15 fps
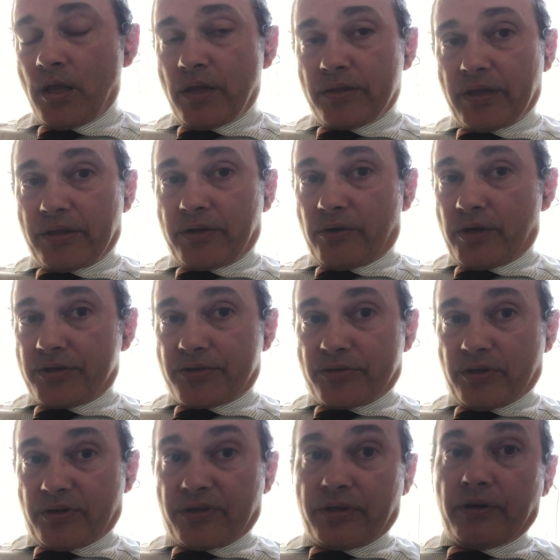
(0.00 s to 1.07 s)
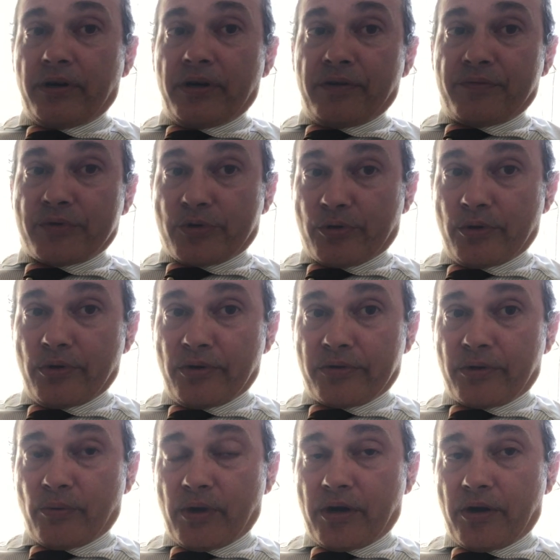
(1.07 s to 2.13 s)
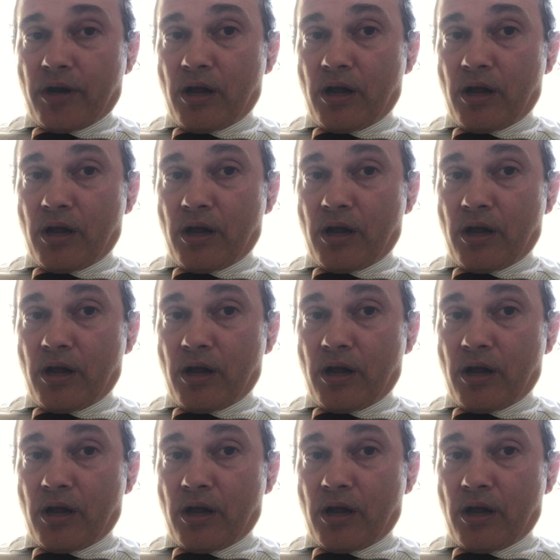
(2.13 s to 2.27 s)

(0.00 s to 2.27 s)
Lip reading: that there is a theory of truth or what at